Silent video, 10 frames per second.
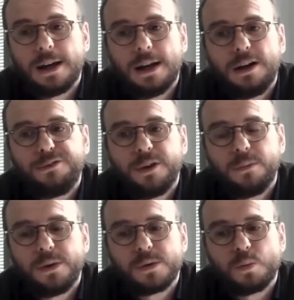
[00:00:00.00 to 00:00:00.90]
And I think
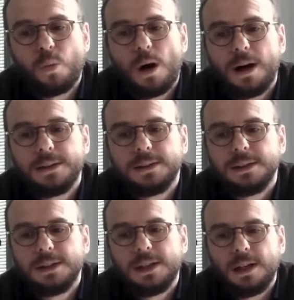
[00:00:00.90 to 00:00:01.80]
there's one
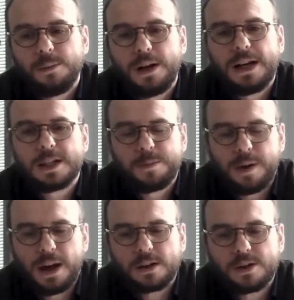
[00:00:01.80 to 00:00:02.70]

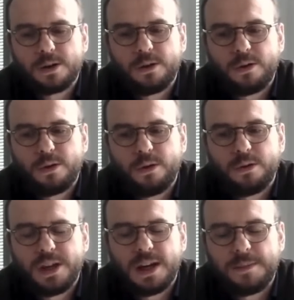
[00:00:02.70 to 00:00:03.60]
aspect to
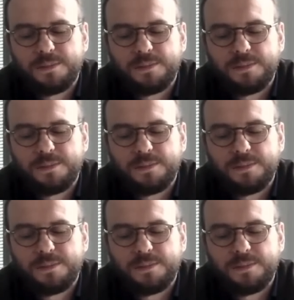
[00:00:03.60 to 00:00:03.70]
the